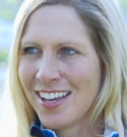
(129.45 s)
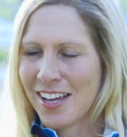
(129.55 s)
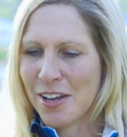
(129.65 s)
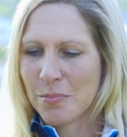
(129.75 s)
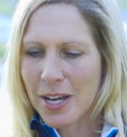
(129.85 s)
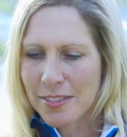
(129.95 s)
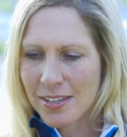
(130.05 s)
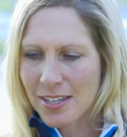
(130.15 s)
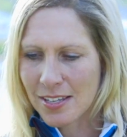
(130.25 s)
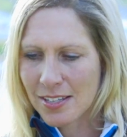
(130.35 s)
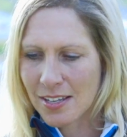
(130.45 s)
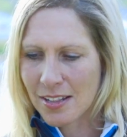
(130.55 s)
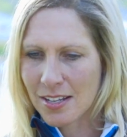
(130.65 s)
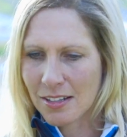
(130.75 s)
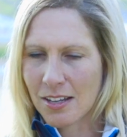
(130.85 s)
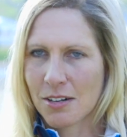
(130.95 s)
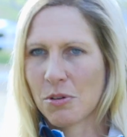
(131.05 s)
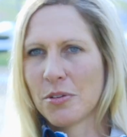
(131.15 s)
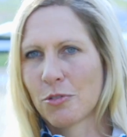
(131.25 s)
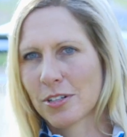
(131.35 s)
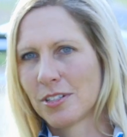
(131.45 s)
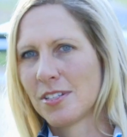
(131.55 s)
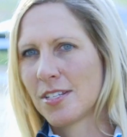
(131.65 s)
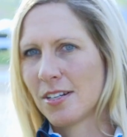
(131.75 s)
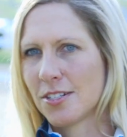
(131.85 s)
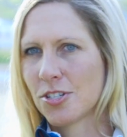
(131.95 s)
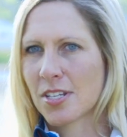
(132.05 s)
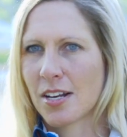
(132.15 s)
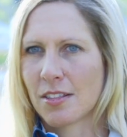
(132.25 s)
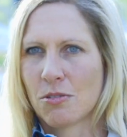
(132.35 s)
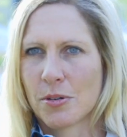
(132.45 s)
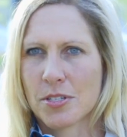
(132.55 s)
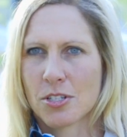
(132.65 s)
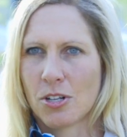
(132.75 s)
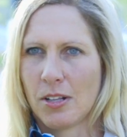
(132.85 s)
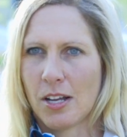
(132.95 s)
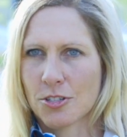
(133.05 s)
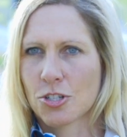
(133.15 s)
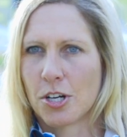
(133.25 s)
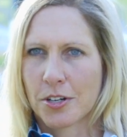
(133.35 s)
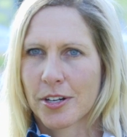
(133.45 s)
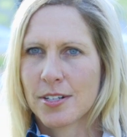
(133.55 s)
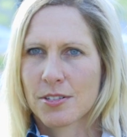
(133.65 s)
But I think a lot of what we've worked on this year is just getting the horses all a lot stronger.